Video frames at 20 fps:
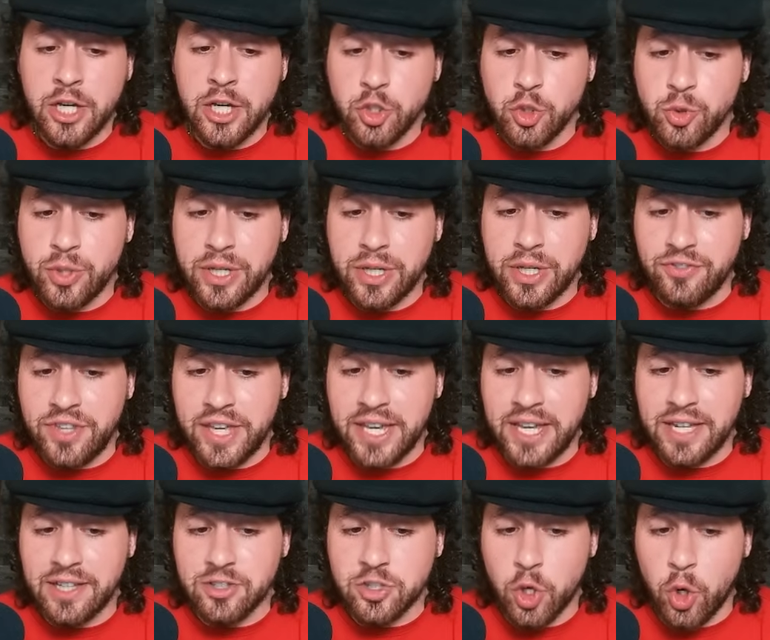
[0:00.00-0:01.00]
You can dig
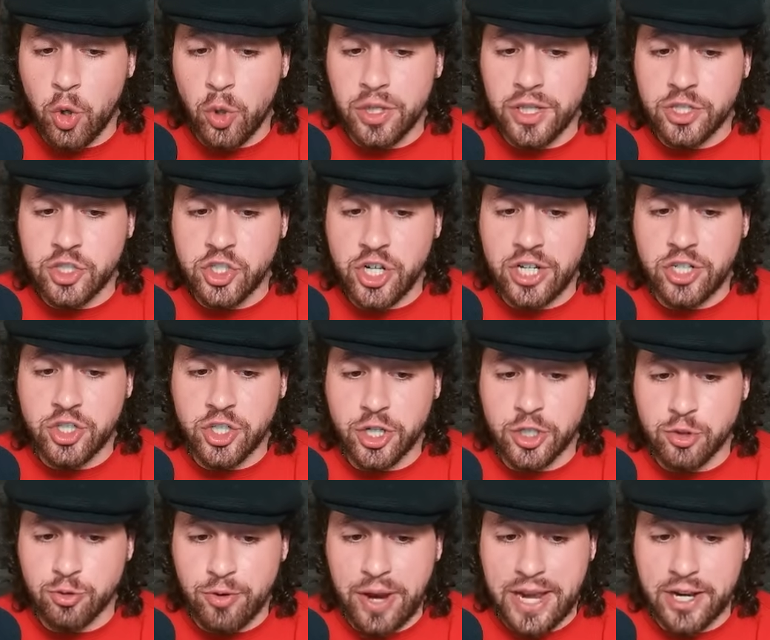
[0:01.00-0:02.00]
into
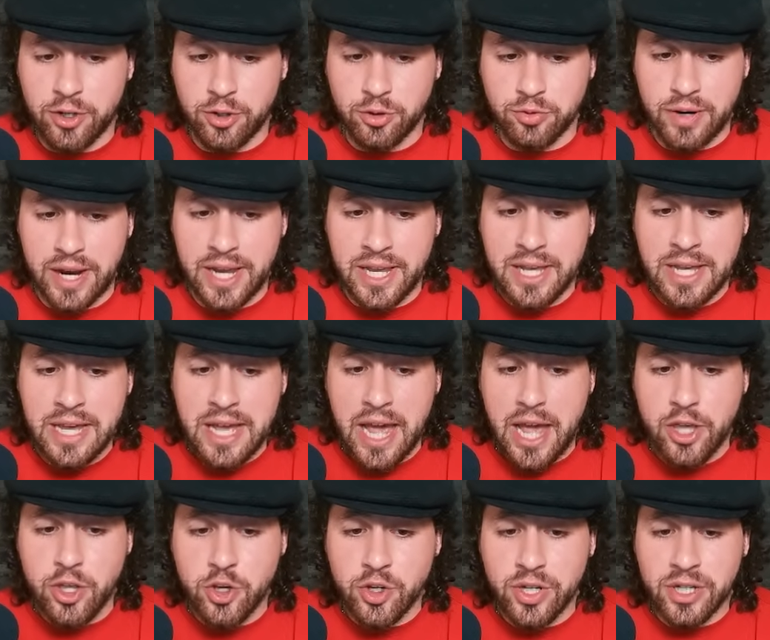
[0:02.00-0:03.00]
Oleksiejczuk's record, right?
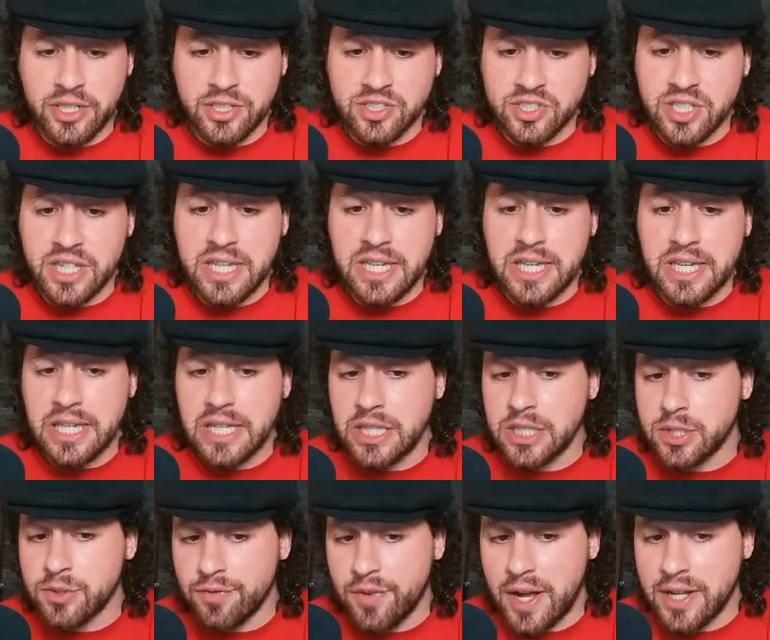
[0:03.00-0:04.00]
And you're going to see
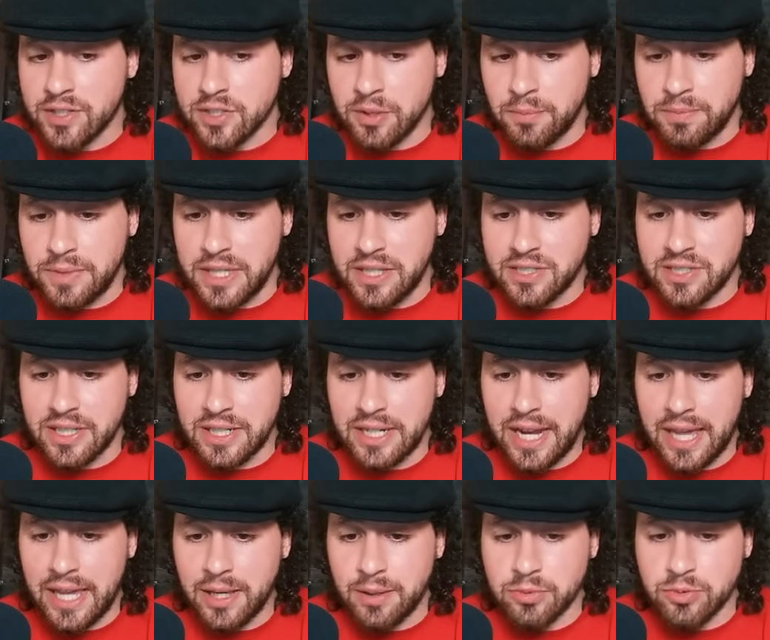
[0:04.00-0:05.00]
he's fought some decent
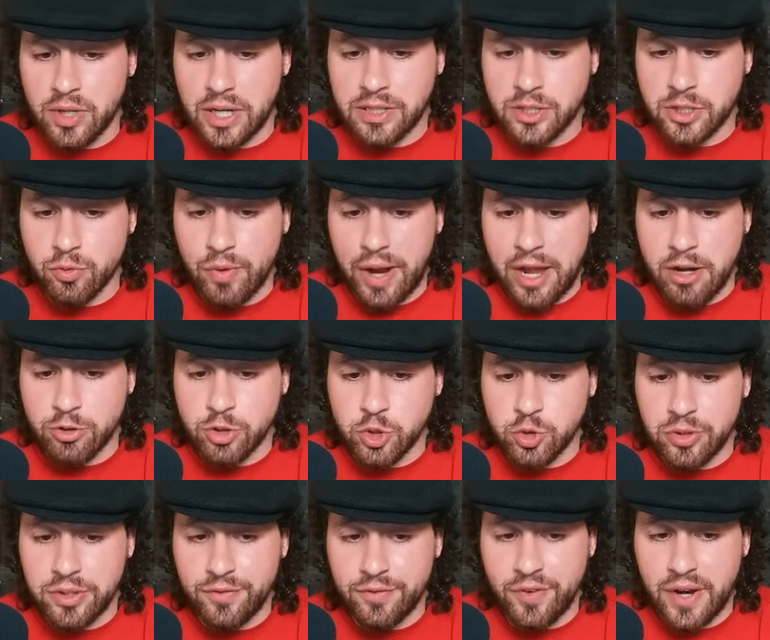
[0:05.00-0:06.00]
names, right? The
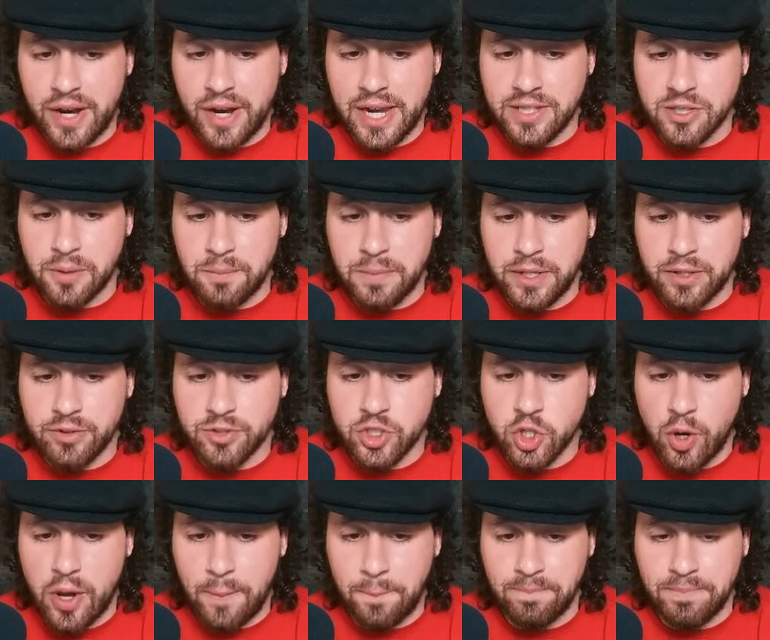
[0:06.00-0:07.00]
Roundtree fight some years
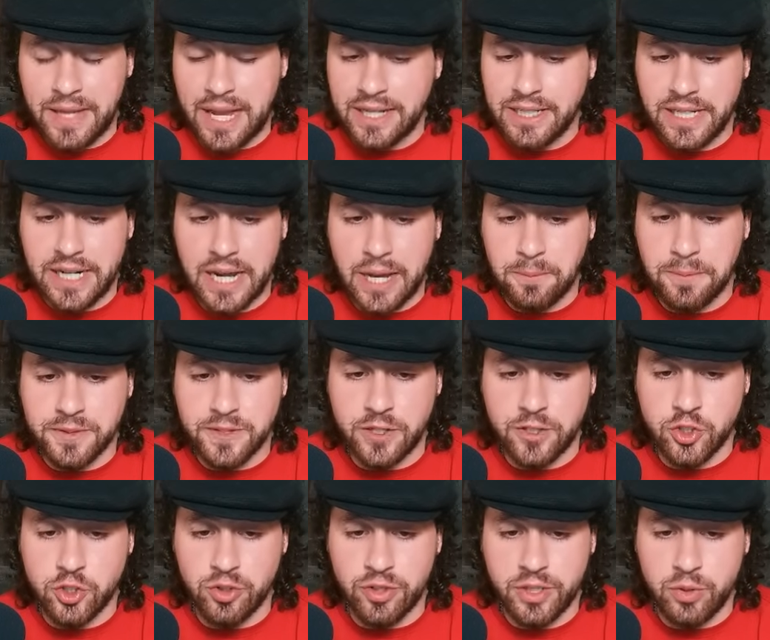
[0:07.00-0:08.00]
ago, I'm 99%
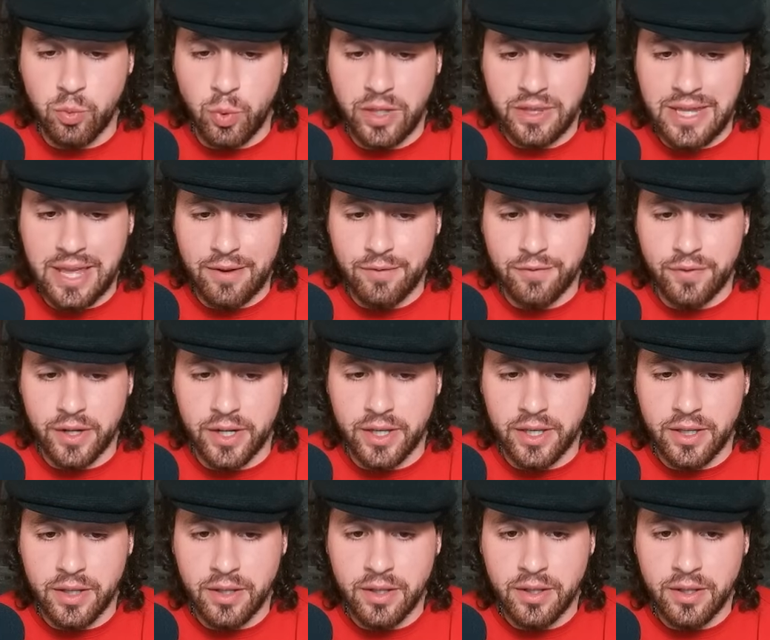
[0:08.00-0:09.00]
sure he won that fight.
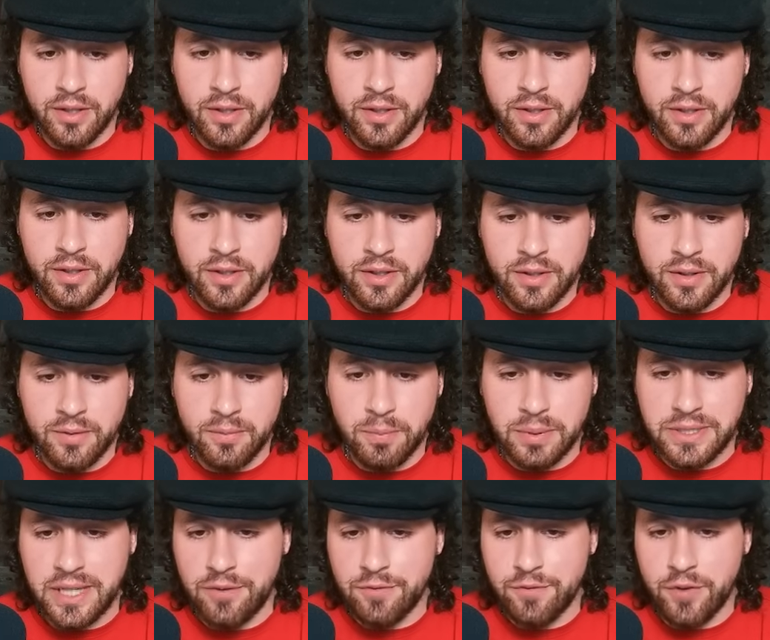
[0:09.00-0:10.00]

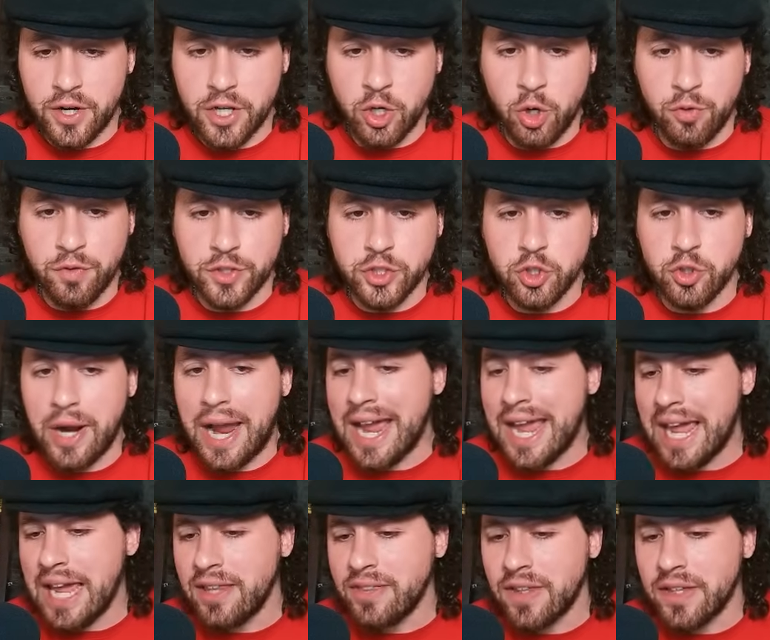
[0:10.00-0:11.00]
But they fucking overturned. I
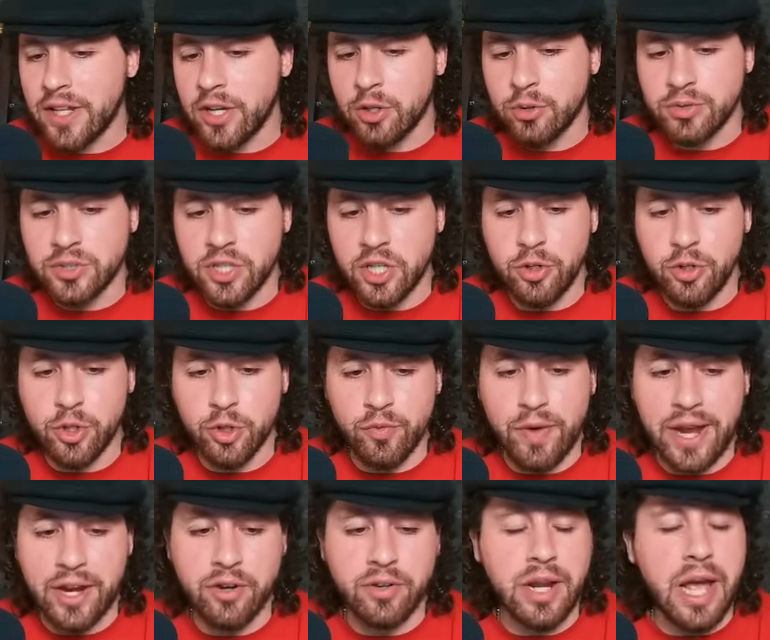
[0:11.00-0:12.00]
hate that they don't tell you the
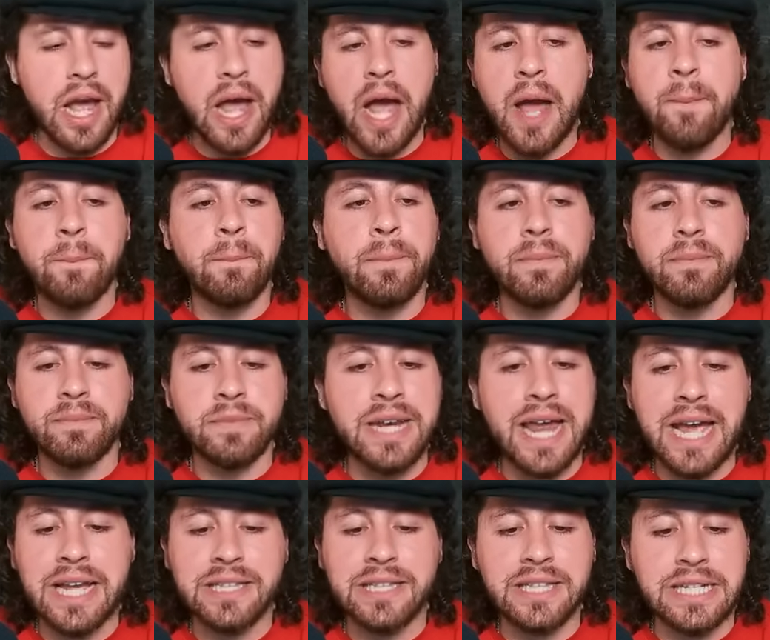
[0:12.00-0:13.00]
record. I'm
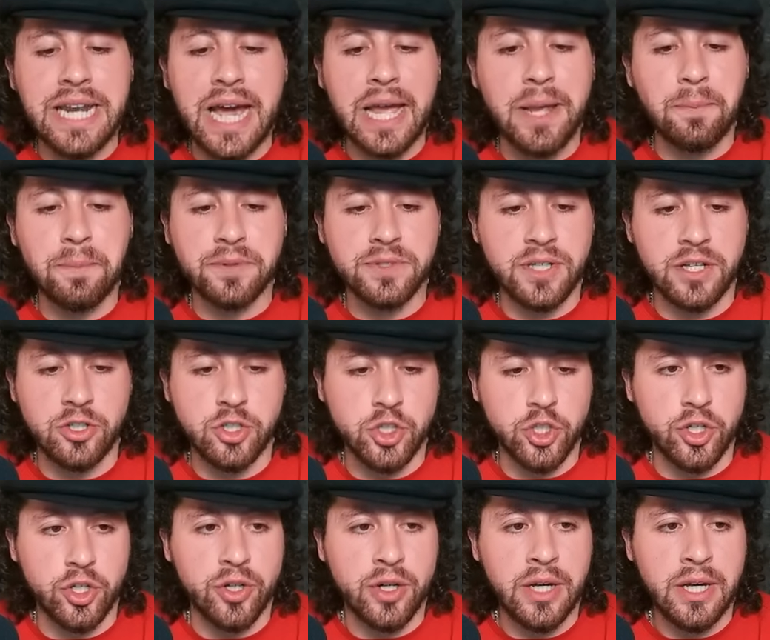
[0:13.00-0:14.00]
99%
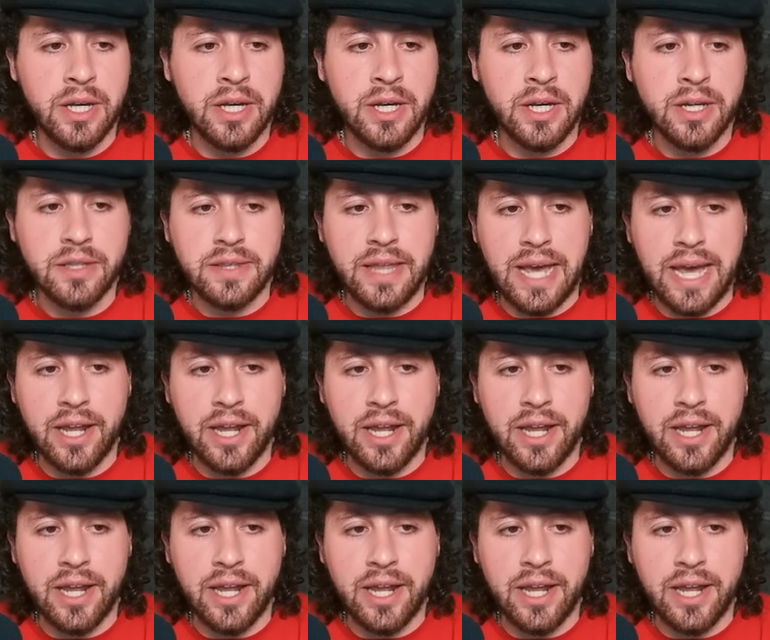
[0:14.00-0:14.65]
sure that